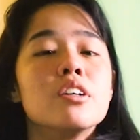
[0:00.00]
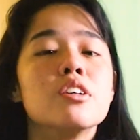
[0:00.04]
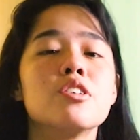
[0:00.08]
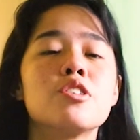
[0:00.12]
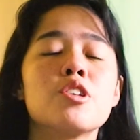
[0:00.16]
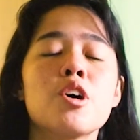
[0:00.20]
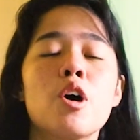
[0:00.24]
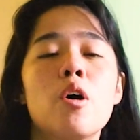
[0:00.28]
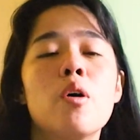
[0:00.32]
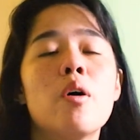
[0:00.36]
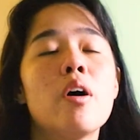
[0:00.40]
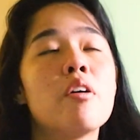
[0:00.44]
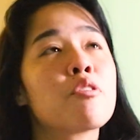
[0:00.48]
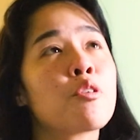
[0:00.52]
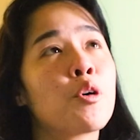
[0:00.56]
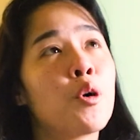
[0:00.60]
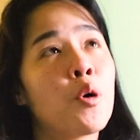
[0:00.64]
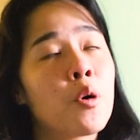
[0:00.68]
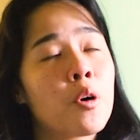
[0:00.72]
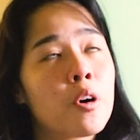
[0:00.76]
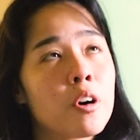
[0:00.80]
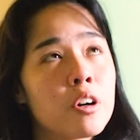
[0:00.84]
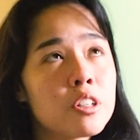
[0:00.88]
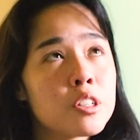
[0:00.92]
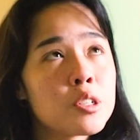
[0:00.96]
So of
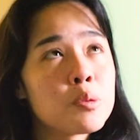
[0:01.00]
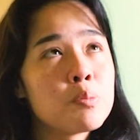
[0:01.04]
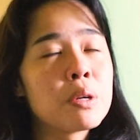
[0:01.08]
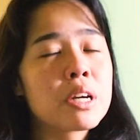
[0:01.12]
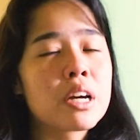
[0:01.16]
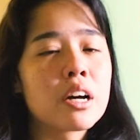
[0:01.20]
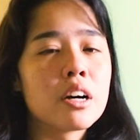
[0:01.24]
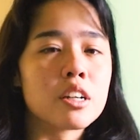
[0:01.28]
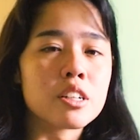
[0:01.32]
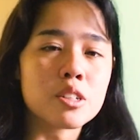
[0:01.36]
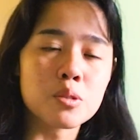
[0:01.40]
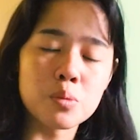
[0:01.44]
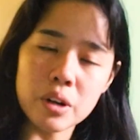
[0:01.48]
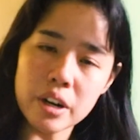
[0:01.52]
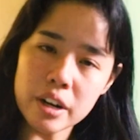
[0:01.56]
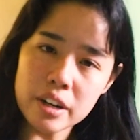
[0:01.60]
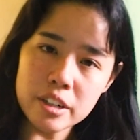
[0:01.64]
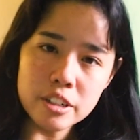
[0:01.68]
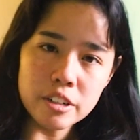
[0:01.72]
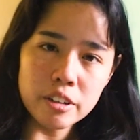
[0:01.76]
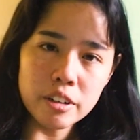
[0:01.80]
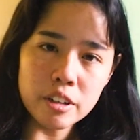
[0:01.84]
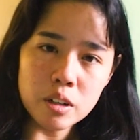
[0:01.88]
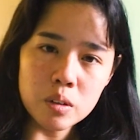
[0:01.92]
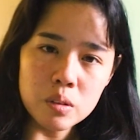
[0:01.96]
course, because we're
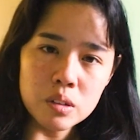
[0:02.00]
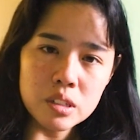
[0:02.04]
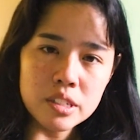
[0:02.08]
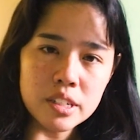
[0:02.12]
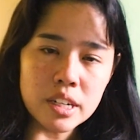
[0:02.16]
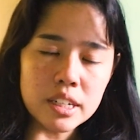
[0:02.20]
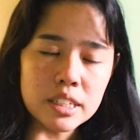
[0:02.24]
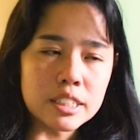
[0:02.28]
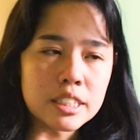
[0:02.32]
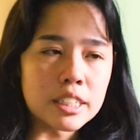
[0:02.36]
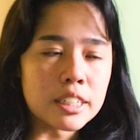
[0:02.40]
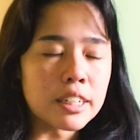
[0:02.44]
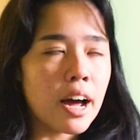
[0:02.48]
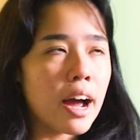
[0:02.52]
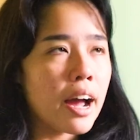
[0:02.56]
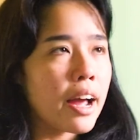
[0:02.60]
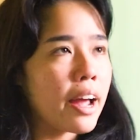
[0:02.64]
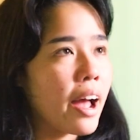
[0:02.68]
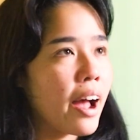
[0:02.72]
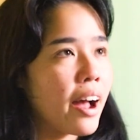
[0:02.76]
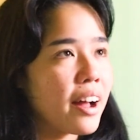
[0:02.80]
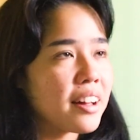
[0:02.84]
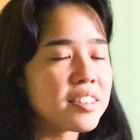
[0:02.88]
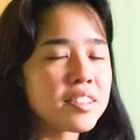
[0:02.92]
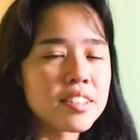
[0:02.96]
entering a recession, I
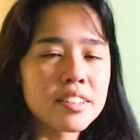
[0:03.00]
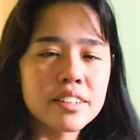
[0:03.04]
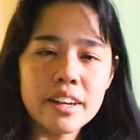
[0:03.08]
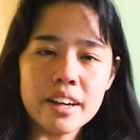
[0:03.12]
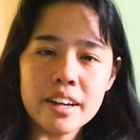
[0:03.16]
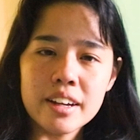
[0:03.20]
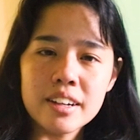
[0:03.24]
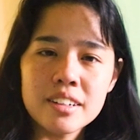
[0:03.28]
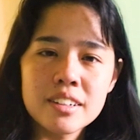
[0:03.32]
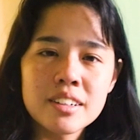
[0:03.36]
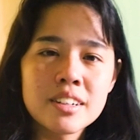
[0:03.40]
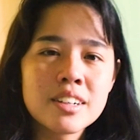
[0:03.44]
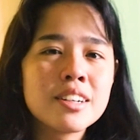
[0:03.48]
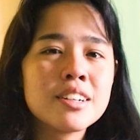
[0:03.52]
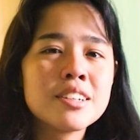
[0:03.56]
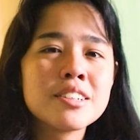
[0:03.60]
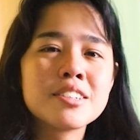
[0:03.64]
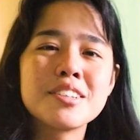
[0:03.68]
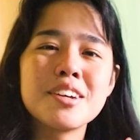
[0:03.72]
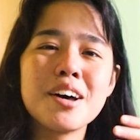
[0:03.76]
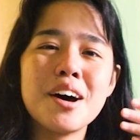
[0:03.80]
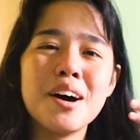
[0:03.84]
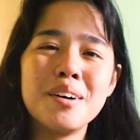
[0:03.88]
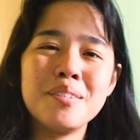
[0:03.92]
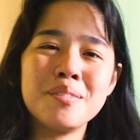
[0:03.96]
had to get
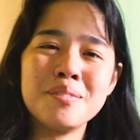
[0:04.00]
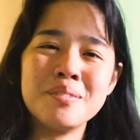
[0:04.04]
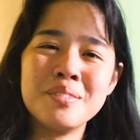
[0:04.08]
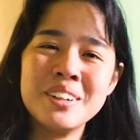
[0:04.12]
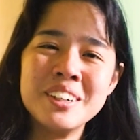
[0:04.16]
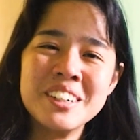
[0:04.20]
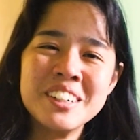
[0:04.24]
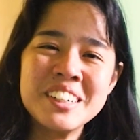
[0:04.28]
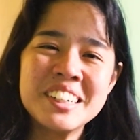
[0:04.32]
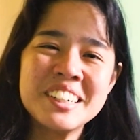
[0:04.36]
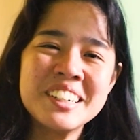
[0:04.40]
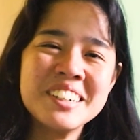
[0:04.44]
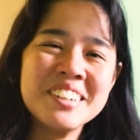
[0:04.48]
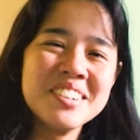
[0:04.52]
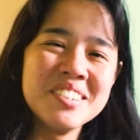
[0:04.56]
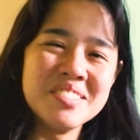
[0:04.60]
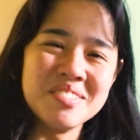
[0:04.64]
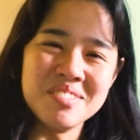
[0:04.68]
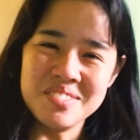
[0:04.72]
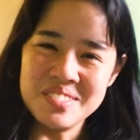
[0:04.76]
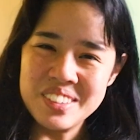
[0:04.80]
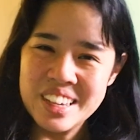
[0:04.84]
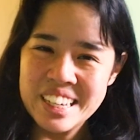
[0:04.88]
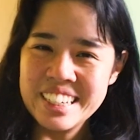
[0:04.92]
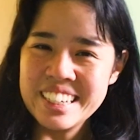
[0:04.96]
some
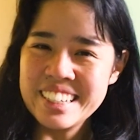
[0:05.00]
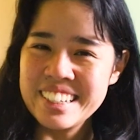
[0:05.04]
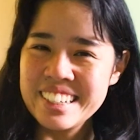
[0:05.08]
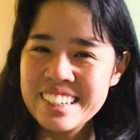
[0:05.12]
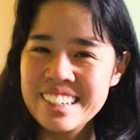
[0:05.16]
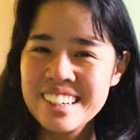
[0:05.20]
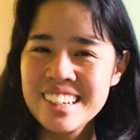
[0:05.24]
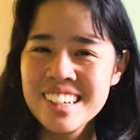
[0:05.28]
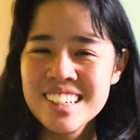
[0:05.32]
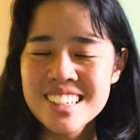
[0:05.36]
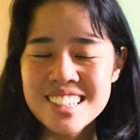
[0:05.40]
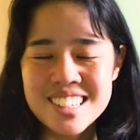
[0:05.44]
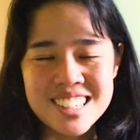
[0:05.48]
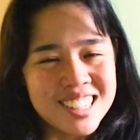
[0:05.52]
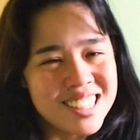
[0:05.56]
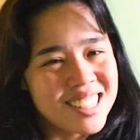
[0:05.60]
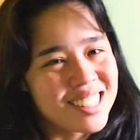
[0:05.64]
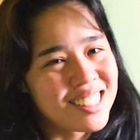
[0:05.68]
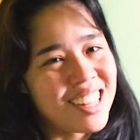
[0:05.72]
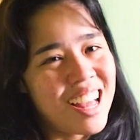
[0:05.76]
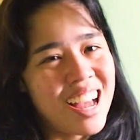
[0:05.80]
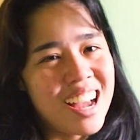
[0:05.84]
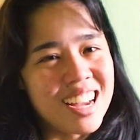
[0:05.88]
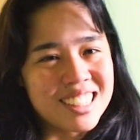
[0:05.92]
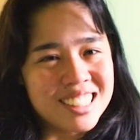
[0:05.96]
midi
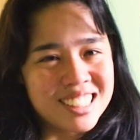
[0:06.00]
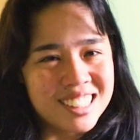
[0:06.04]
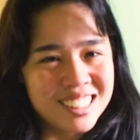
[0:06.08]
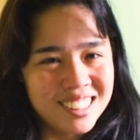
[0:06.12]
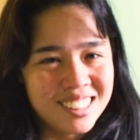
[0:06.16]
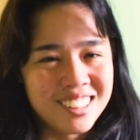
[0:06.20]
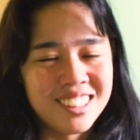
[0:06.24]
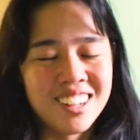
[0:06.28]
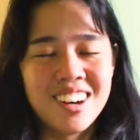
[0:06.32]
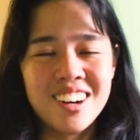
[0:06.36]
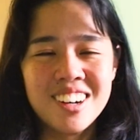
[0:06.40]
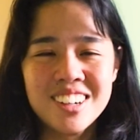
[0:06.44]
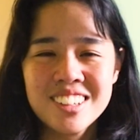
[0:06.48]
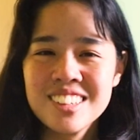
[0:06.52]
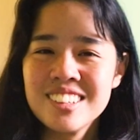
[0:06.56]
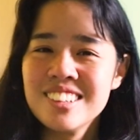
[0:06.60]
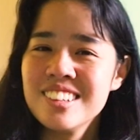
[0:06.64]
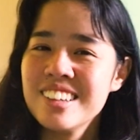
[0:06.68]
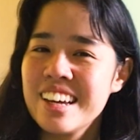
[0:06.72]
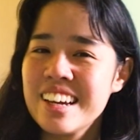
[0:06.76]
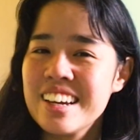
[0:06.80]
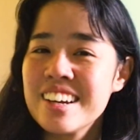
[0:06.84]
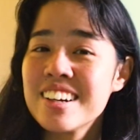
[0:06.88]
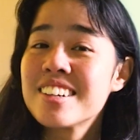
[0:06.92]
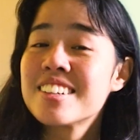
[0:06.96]
/
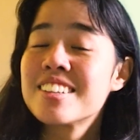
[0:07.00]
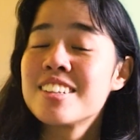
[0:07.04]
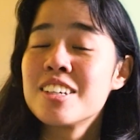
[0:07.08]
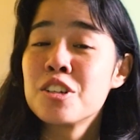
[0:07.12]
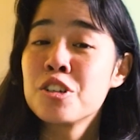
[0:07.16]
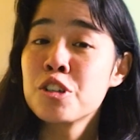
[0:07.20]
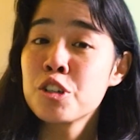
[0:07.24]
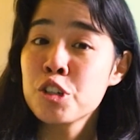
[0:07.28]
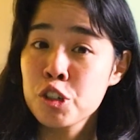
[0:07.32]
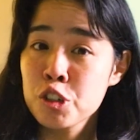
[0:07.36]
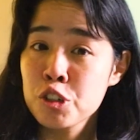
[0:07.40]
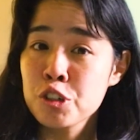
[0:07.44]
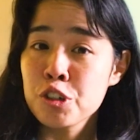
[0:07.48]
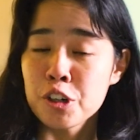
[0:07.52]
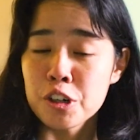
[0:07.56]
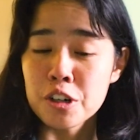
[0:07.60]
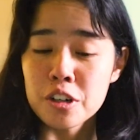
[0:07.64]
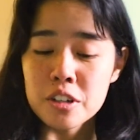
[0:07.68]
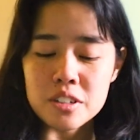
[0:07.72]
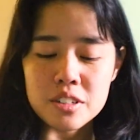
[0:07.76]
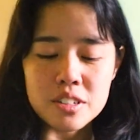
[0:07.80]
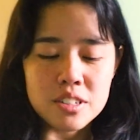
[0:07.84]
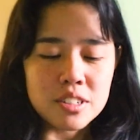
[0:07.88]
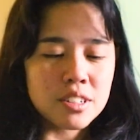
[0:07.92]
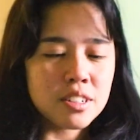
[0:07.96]
long length
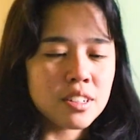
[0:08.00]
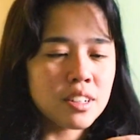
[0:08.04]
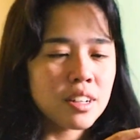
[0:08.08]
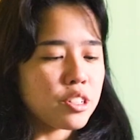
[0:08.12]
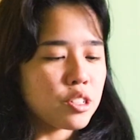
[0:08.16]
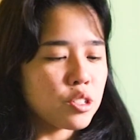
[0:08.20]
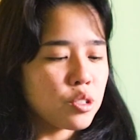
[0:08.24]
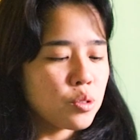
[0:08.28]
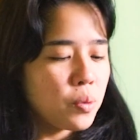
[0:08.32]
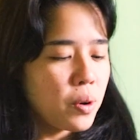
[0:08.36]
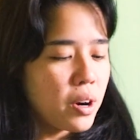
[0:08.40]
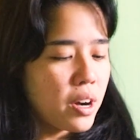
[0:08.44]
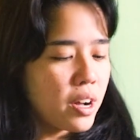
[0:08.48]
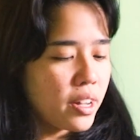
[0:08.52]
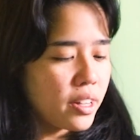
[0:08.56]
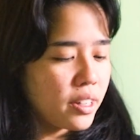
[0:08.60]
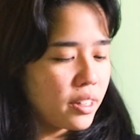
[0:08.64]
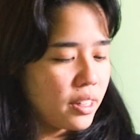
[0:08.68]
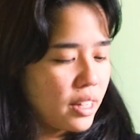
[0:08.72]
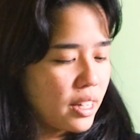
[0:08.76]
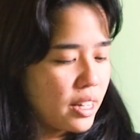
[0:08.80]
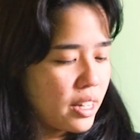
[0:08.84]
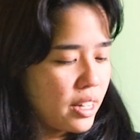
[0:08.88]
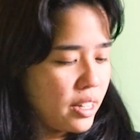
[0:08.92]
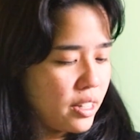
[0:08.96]
skirts. This
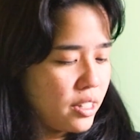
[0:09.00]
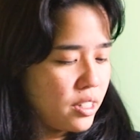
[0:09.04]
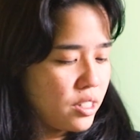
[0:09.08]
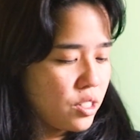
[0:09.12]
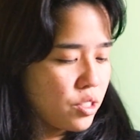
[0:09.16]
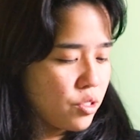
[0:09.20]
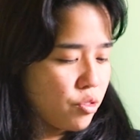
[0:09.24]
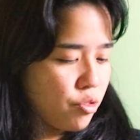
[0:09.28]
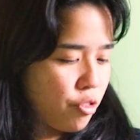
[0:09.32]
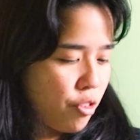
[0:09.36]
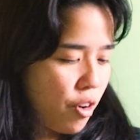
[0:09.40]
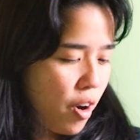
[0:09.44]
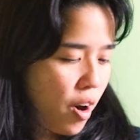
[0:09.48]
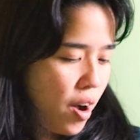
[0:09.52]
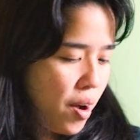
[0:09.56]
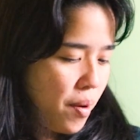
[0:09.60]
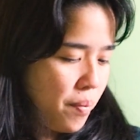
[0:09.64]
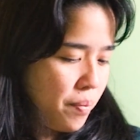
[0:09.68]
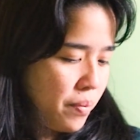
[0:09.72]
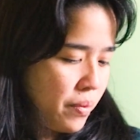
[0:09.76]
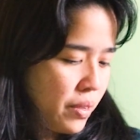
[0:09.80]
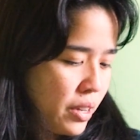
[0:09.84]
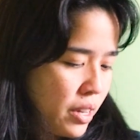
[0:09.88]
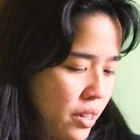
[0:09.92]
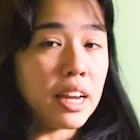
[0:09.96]
one is
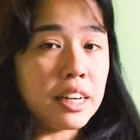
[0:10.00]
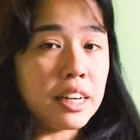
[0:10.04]
from